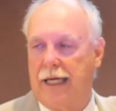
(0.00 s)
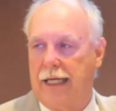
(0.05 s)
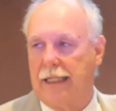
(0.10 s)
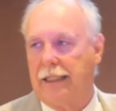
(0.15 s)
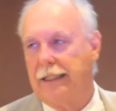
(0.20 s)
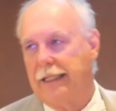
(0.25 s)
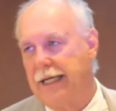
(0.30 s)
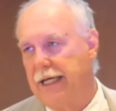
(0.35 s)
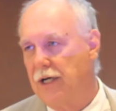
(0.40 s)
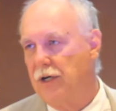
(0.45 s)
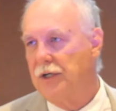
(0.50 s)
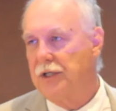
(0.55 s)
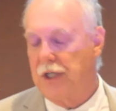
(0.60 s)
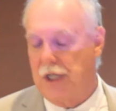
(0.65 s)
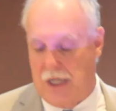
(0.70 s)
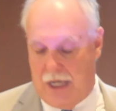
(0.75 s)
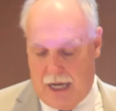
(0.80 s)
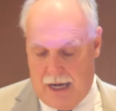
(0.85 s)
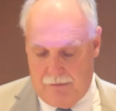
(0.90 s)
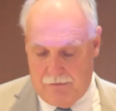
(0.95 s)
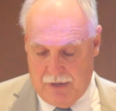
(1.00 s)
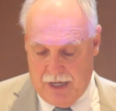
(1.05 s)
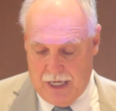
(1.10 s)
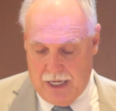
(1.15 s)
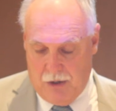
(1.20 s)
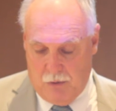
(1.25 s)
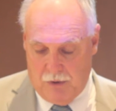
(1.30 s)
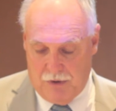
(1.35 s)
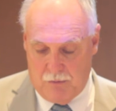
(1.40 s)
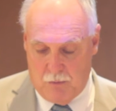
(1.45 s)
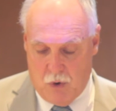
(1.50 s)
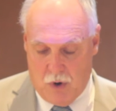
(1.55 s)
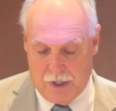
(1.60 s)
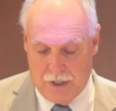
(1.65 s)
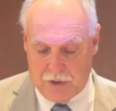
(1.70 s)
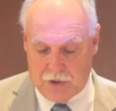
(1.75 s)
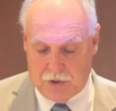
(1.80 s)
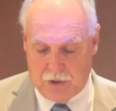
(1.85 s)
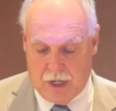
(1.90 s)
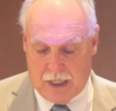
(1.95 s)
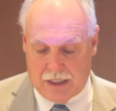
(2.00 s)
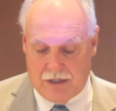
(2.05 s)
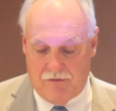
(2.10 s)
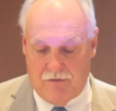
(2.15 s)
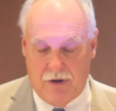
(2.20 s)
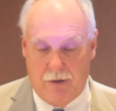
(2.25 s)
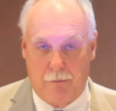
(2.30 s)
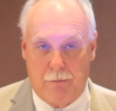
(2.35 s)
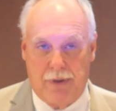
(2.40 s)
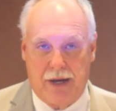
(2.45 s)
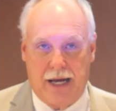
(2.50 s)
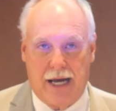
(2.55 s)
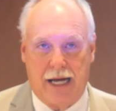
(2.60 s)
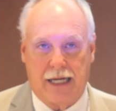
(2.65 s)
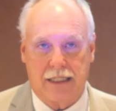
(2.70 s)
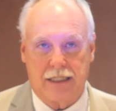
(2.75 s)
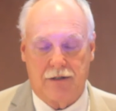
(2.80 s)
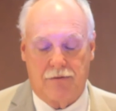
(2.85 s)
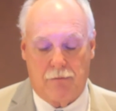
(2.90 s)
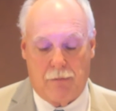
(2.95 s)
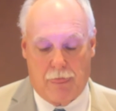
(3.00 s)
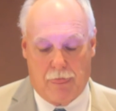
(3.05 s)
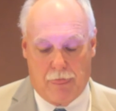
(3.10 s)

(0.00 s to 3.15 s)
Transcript: at a later time with more destructive impact.